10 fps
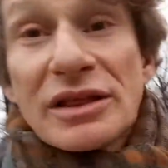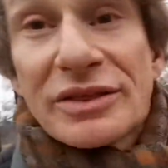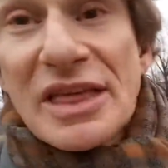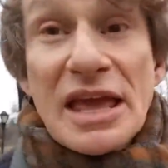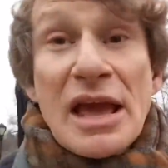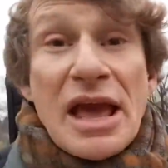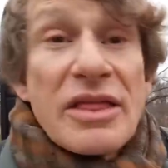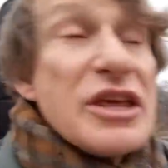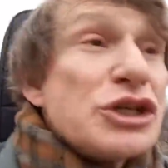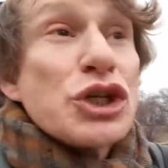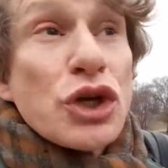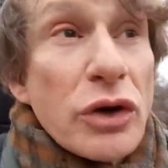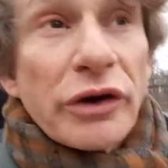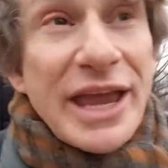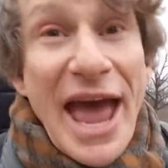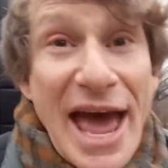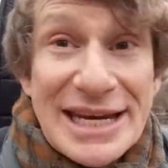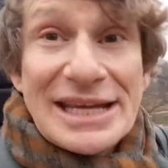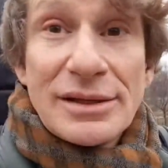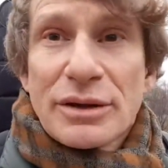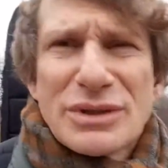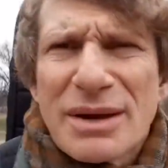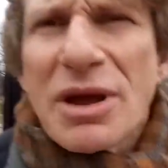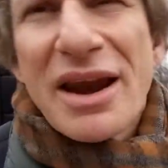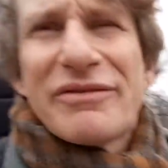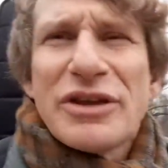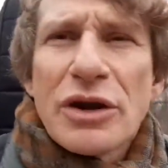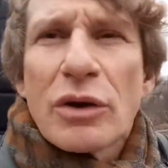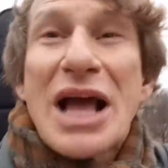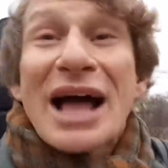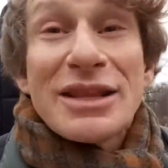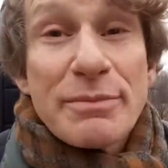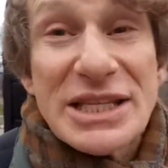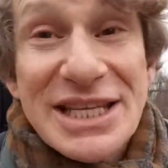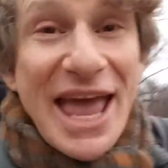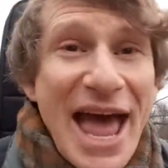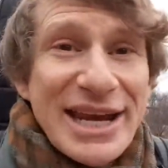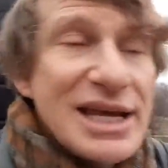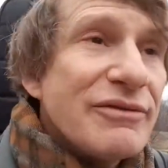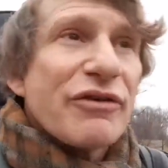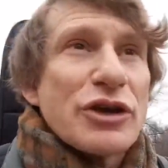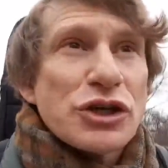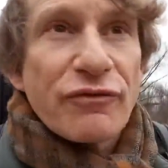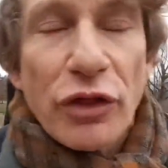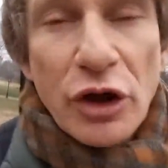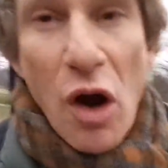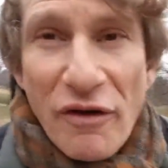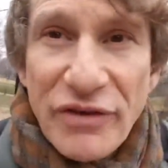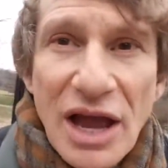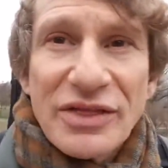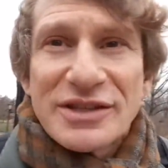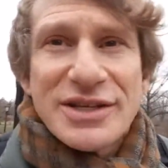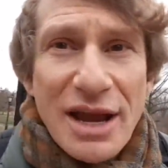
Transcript: the sugar caddy. There was some kind of, condiments caddy for the coffee on the